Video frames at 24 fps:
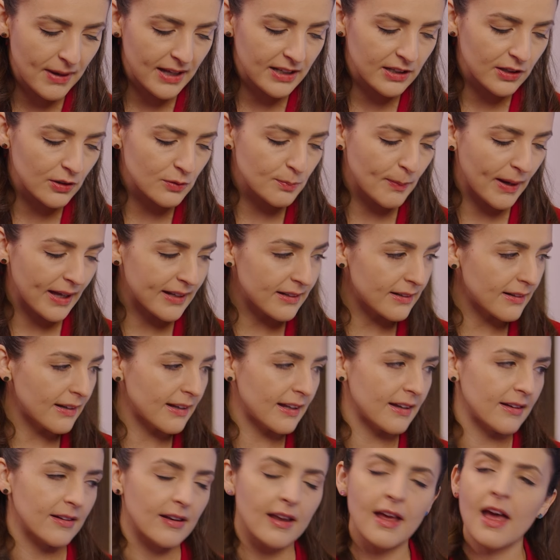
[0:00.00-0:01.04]
menu button
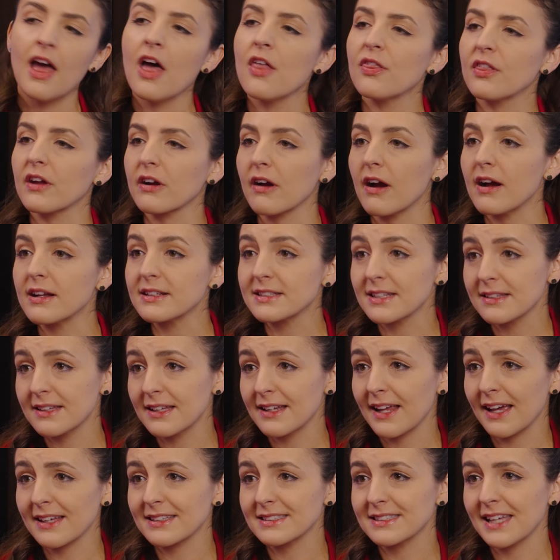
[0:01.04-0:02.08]
and they're on to the
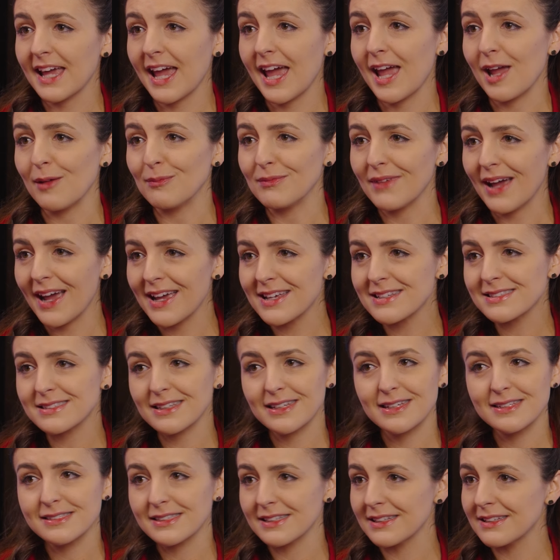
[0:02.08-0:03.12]
next game. Nice,
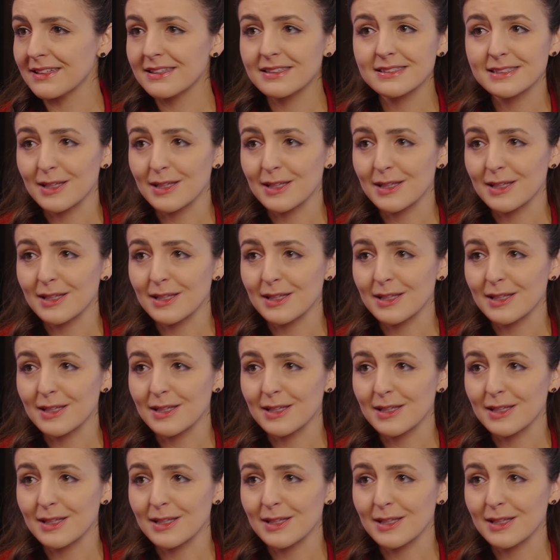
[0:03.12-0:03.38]
easy,